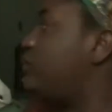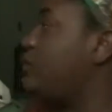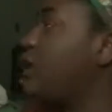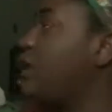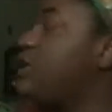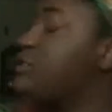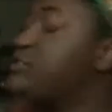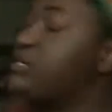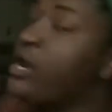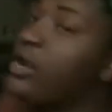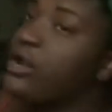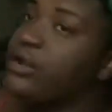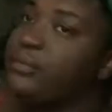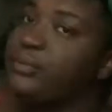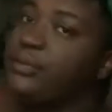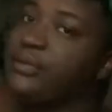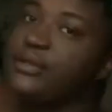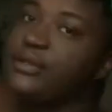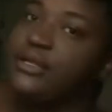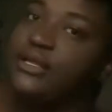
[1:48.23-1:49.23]
a tarp
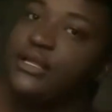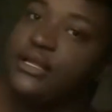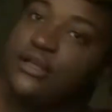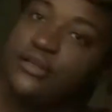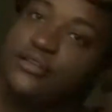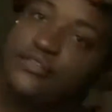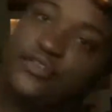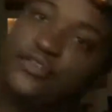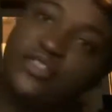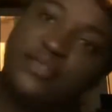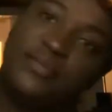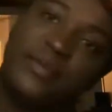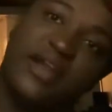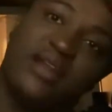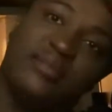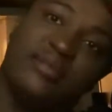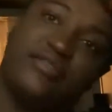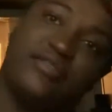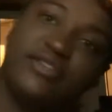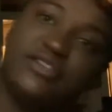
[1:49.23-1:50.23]
for the
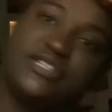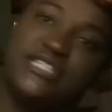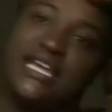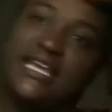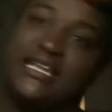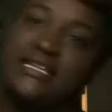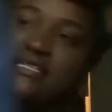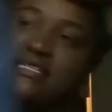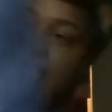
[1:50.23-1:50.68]
bottom of your tent.